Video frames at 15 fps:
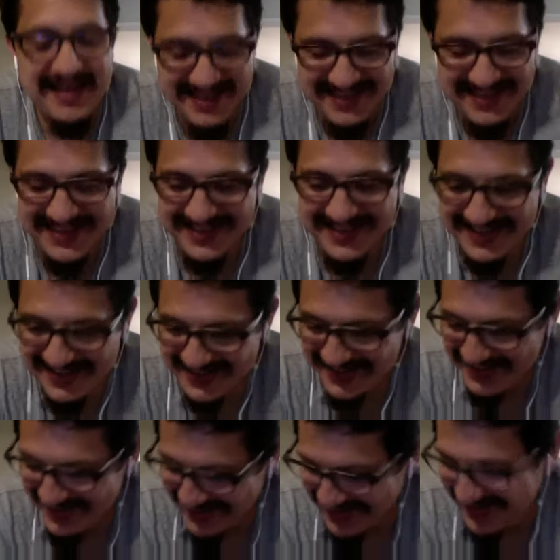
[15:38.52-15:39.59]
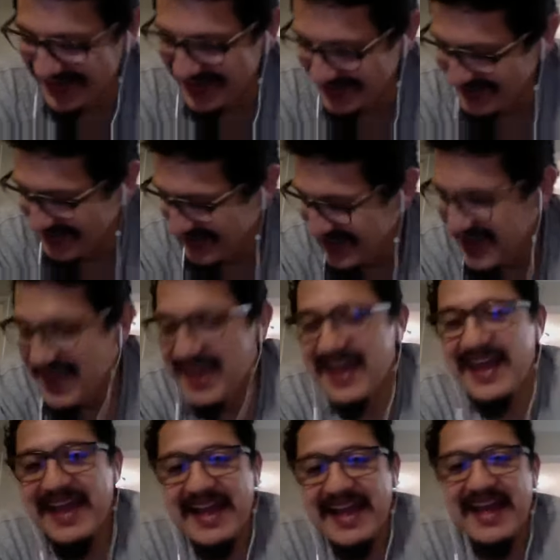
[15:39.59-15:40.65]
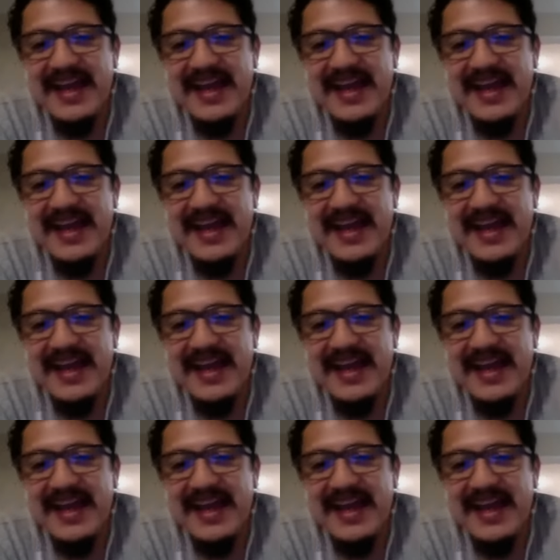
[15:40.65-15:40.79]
right? Like, I mean,